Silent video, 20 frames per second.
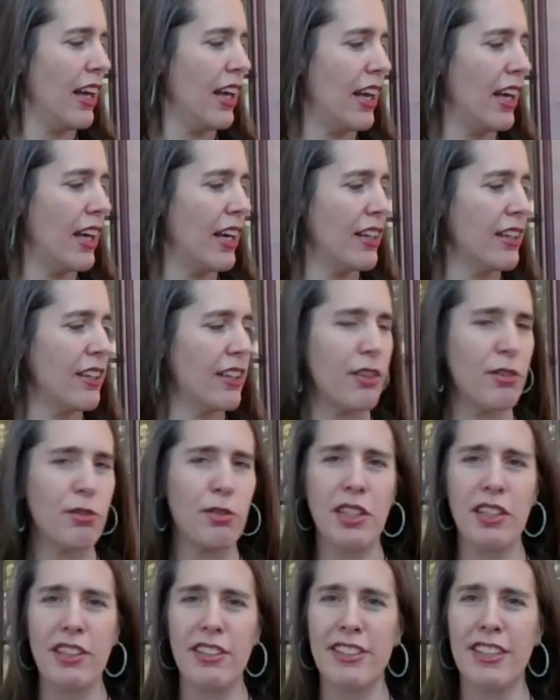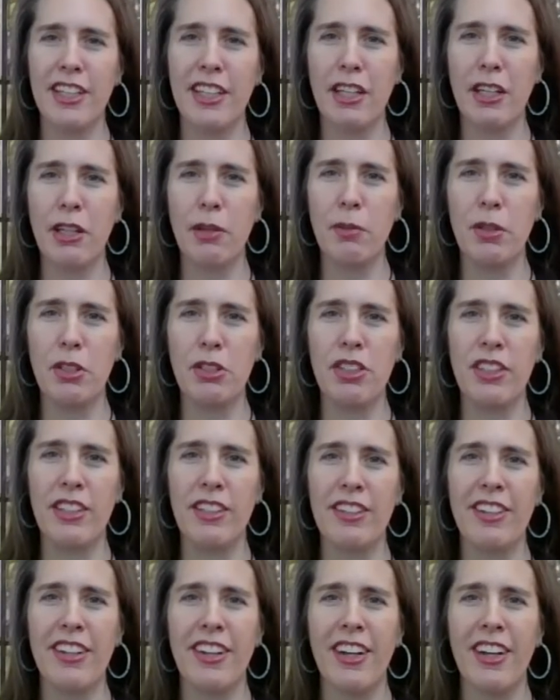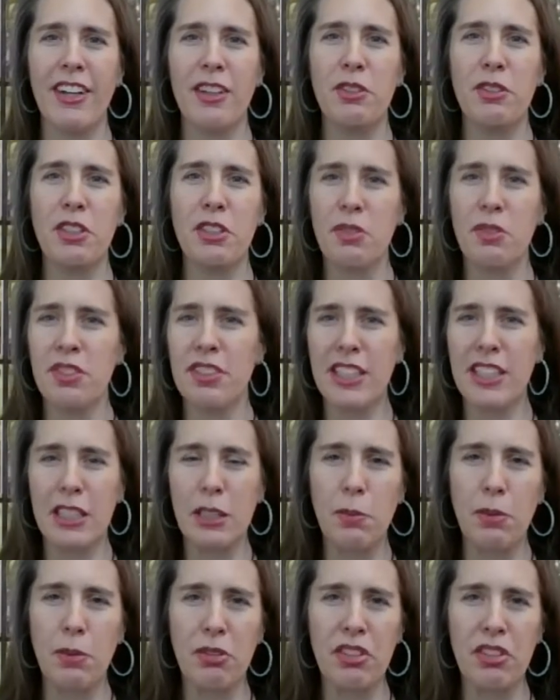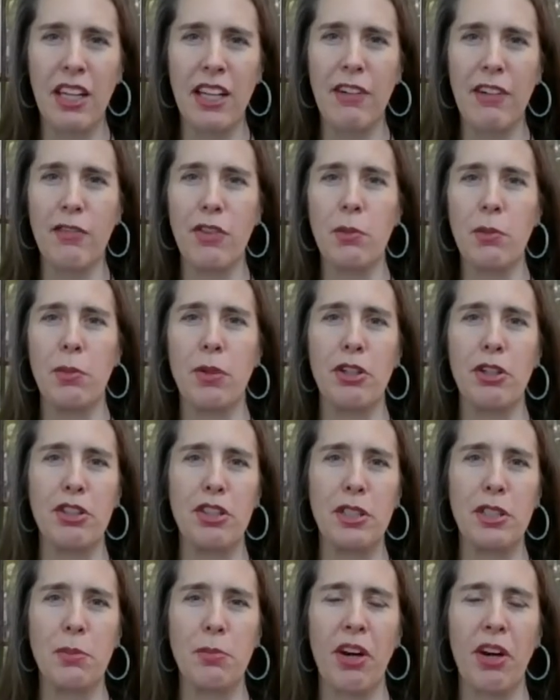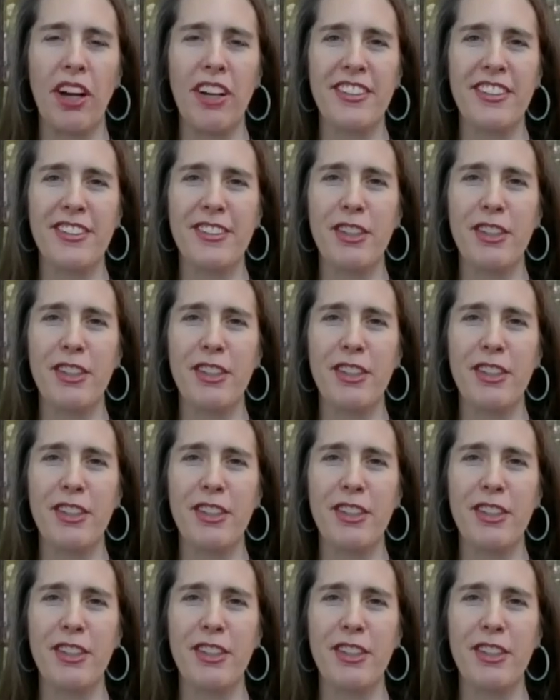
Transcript: and the real estate commission, which was 6% of the purchase price.